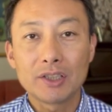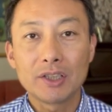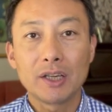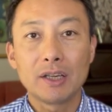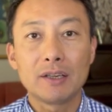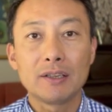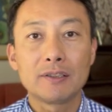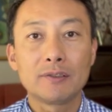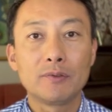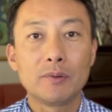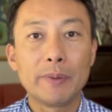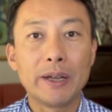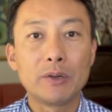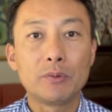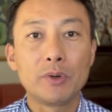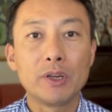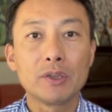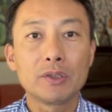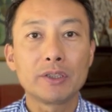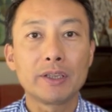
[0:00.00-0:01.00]
years for my
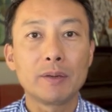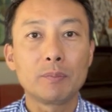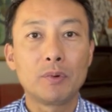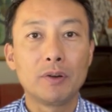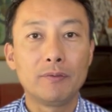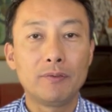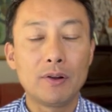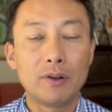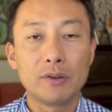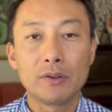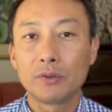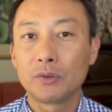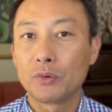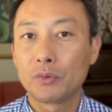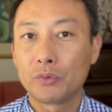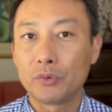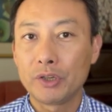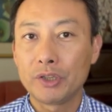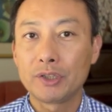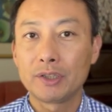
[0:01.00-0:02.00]
real estate portfolio to
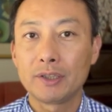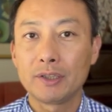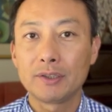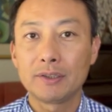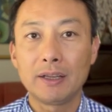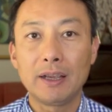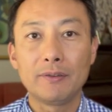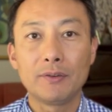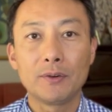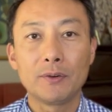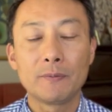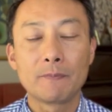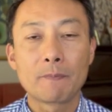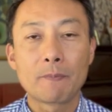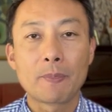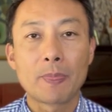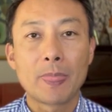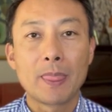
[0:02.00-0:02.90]
reach this level,